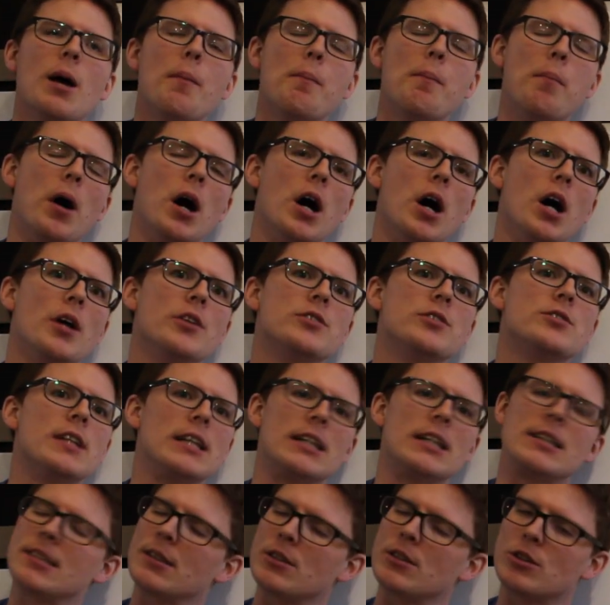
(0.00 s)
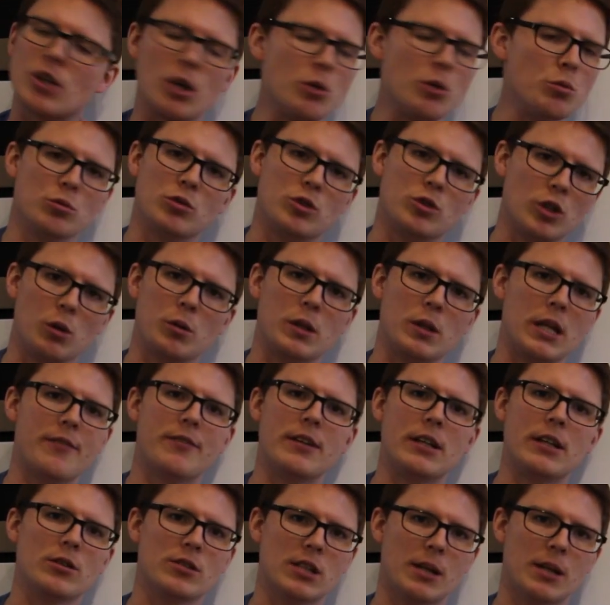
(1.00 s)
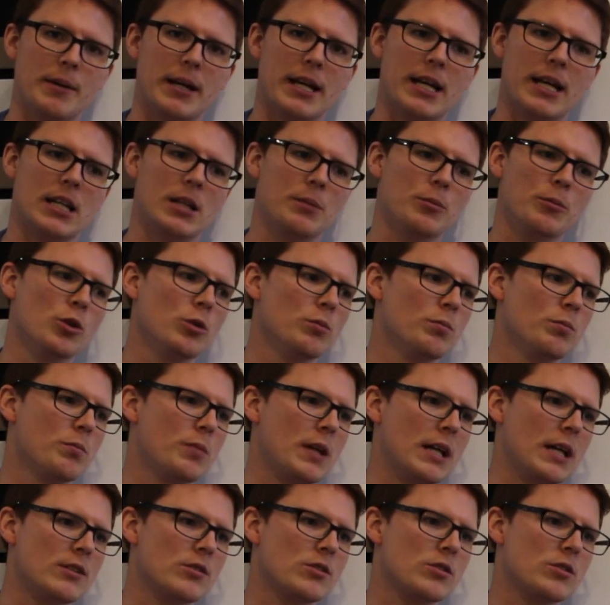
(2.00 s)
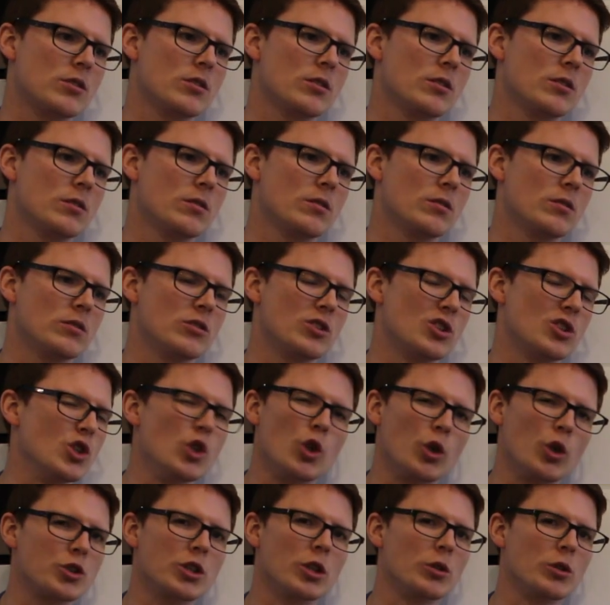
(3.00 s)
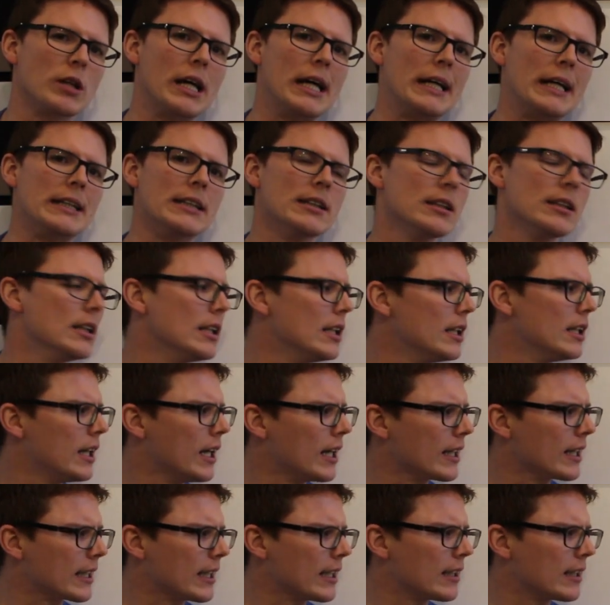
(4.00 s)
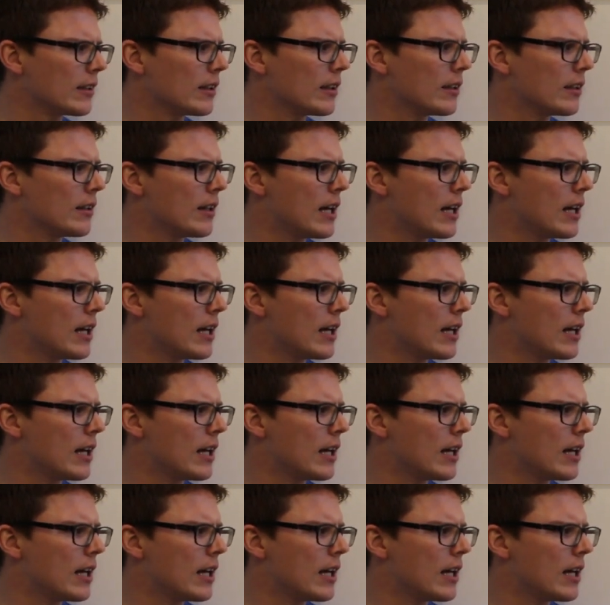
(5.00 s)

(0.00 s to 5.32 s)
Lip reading: But then I said don't go with F equals ma anymore. It's not okay. Okay.